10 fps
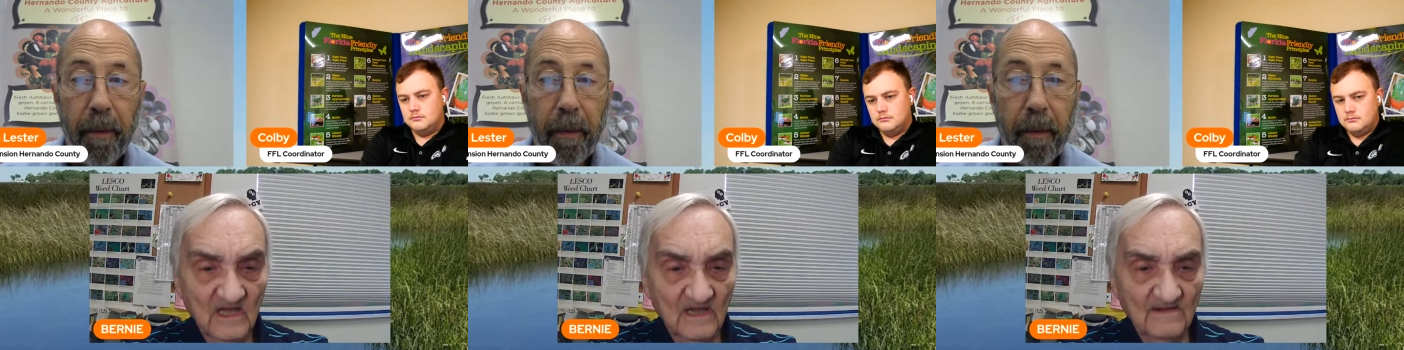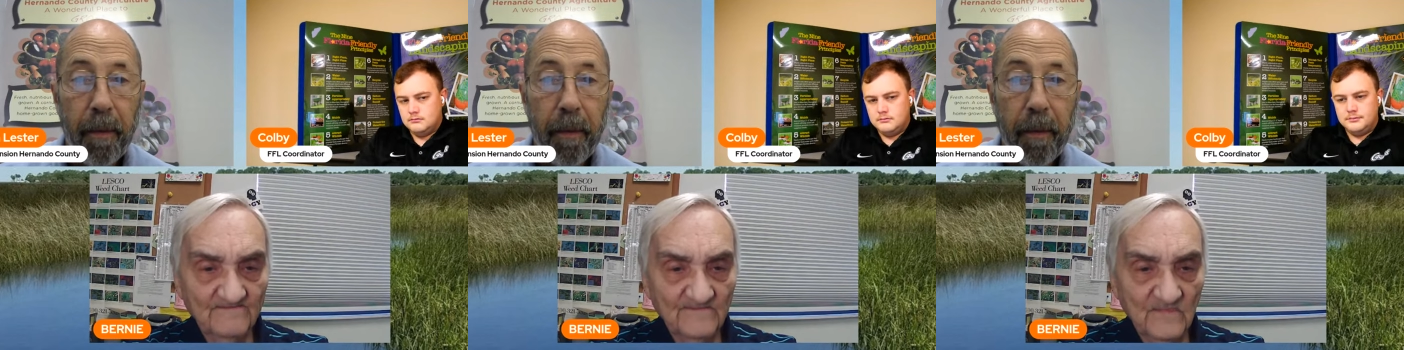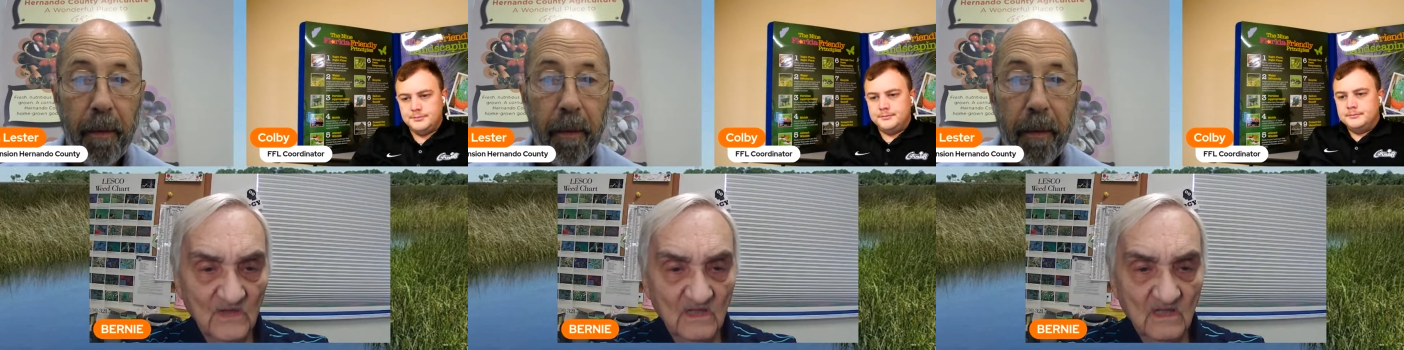Speaker 1: uh,
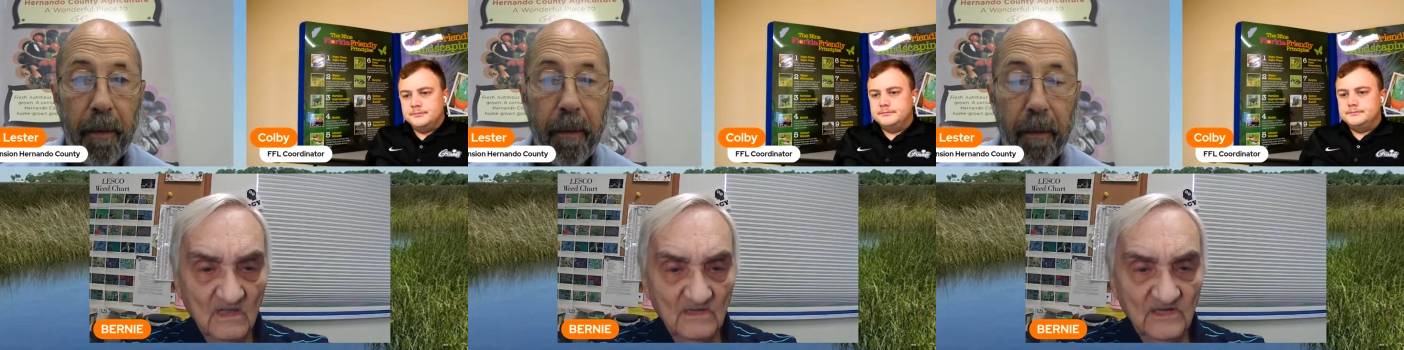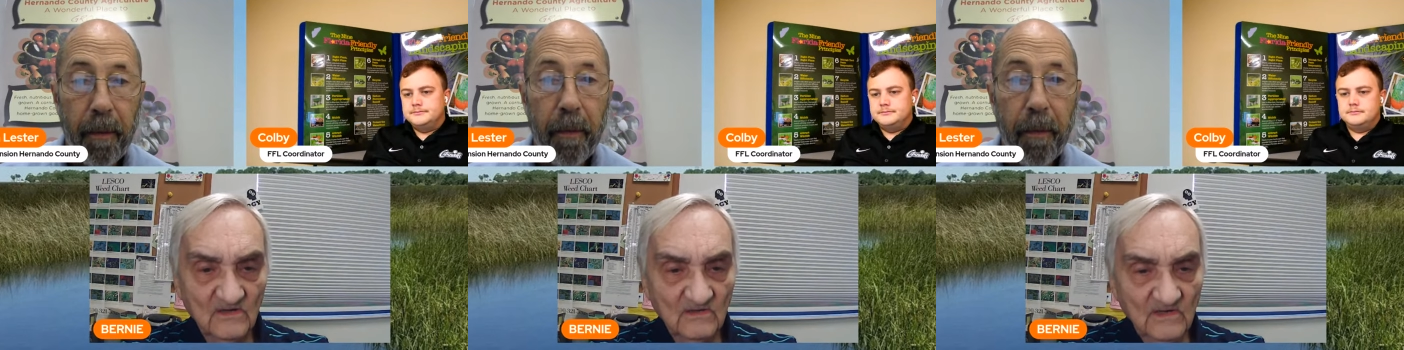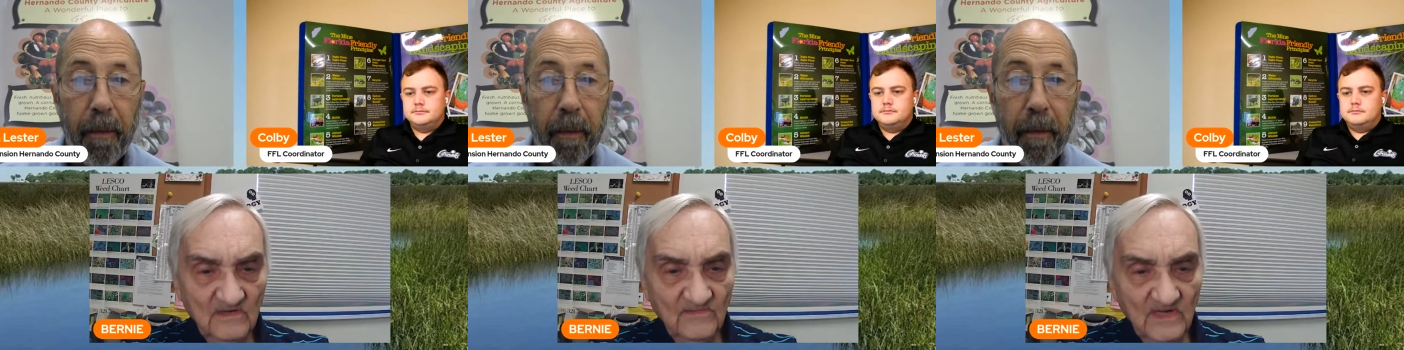you
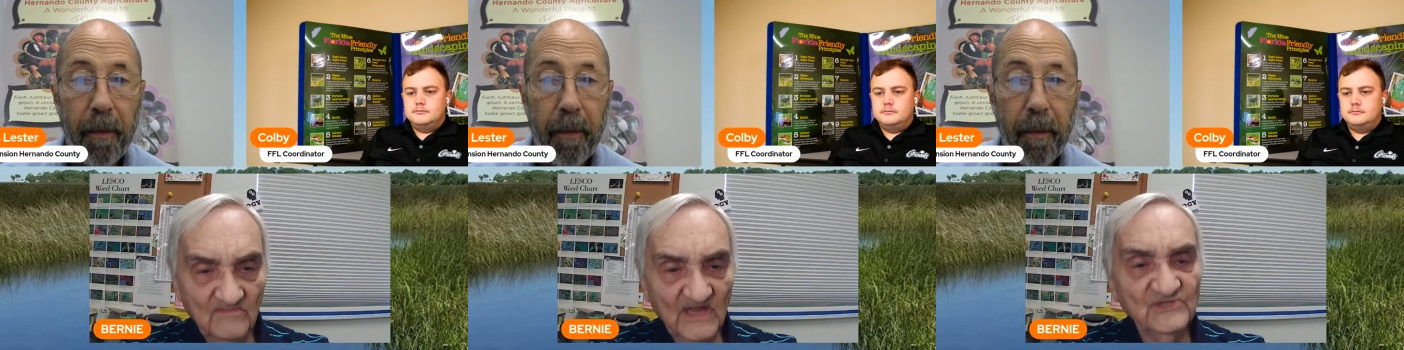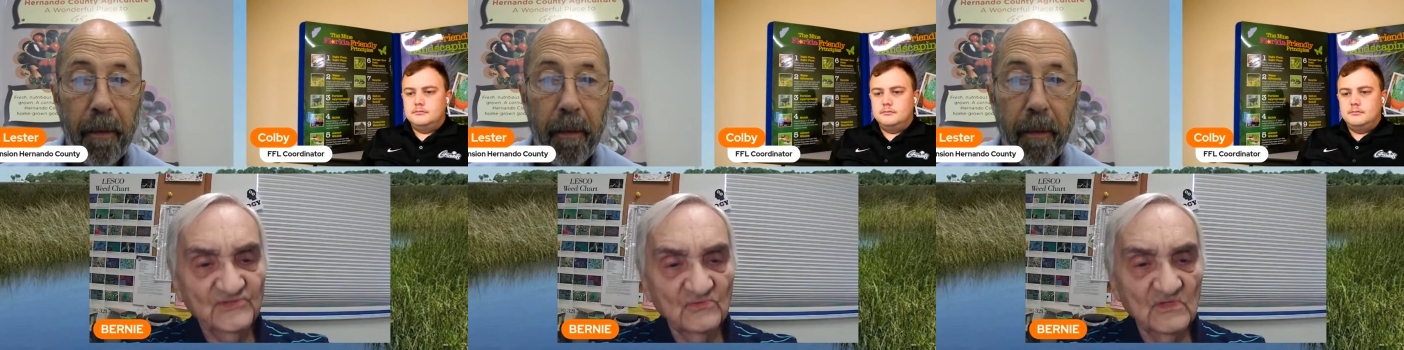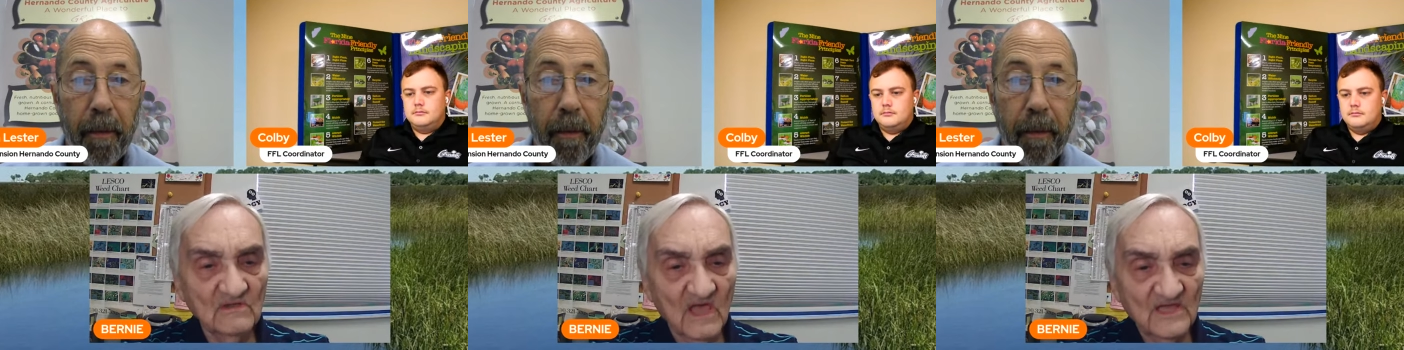know, it, it makes you
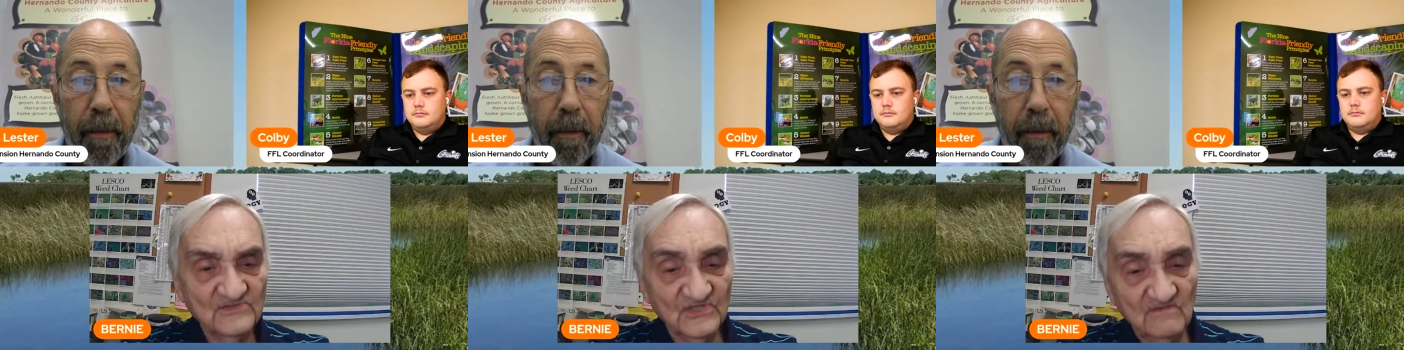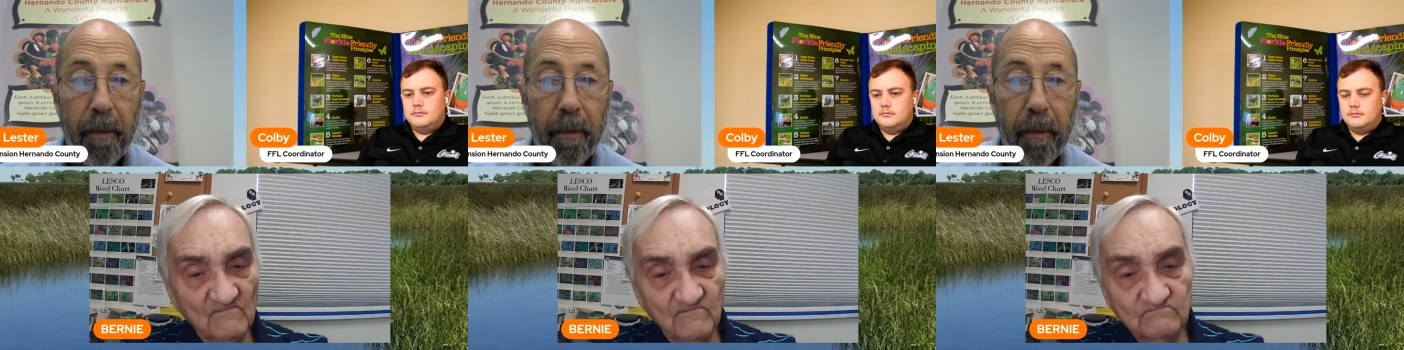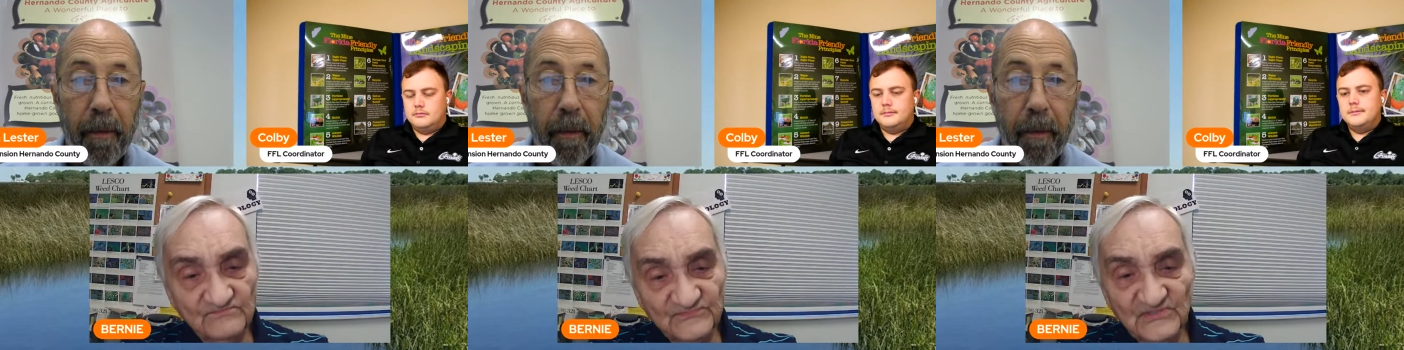realize that
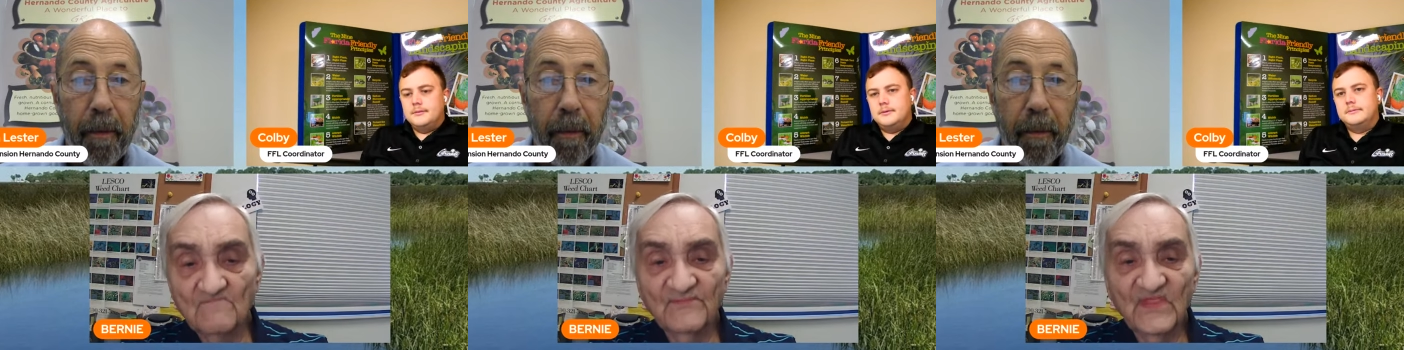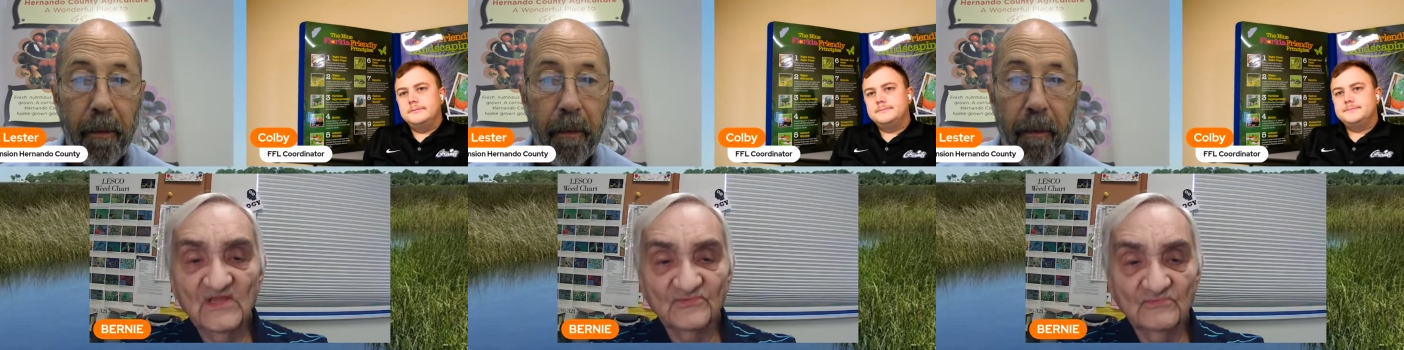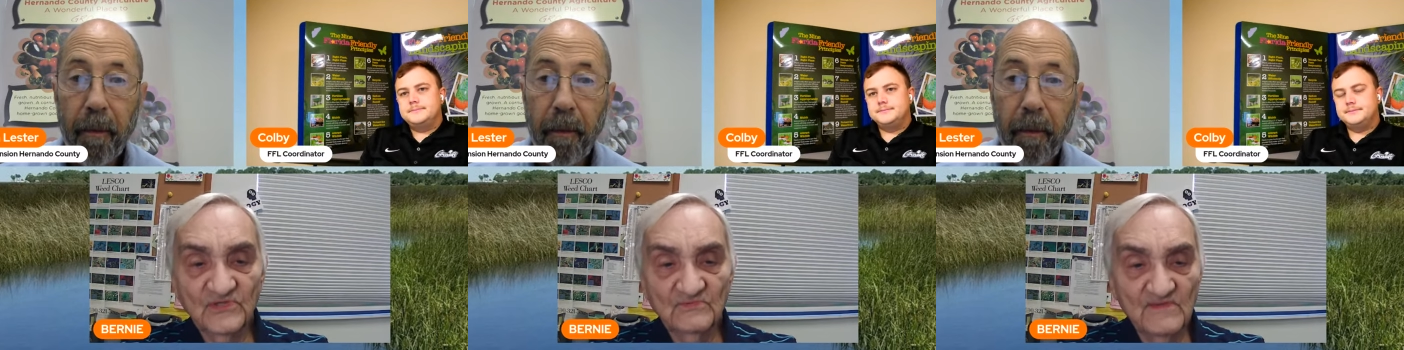some things
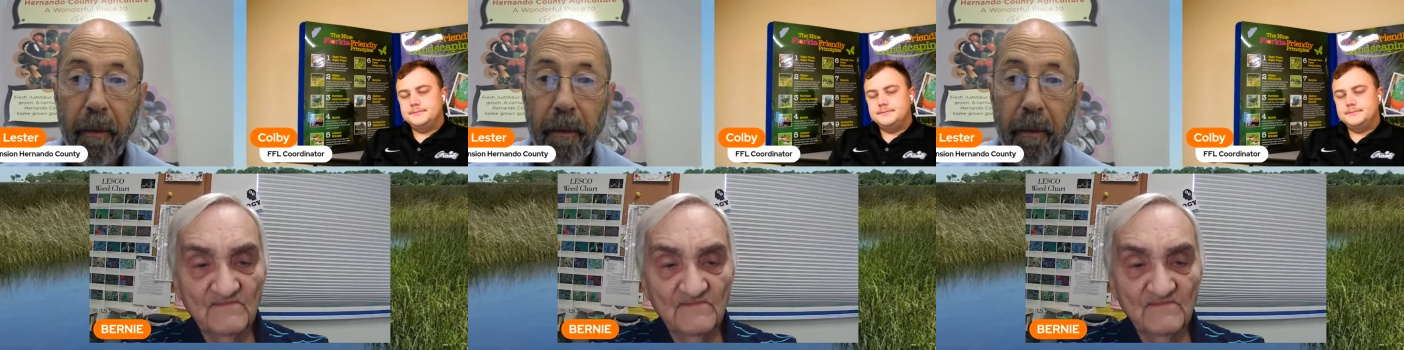you